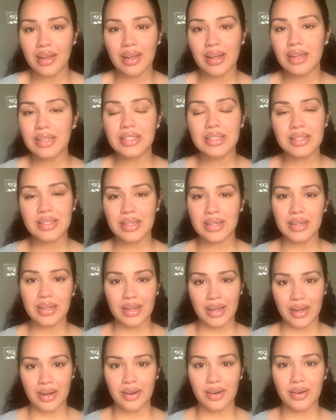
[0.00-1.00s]
just didn't
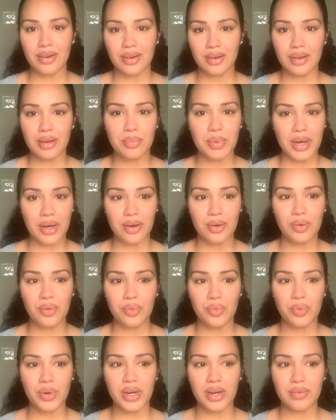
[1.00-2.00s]
care about
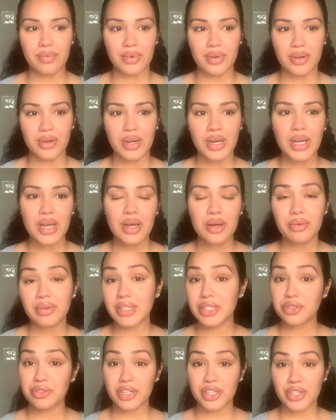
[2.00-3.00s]
whatever
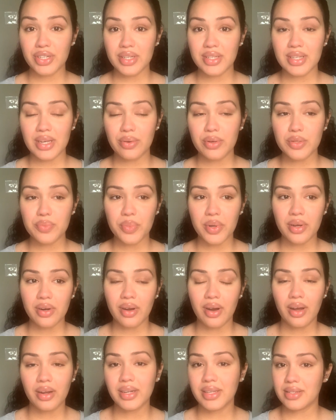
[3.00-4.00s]
restrictions I was put
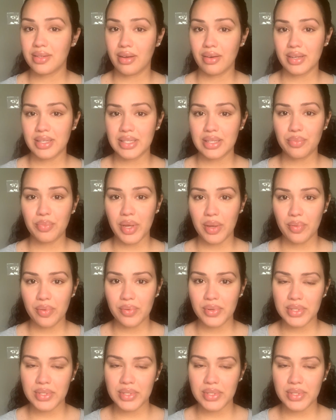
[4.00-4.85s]
on, as long as the baby was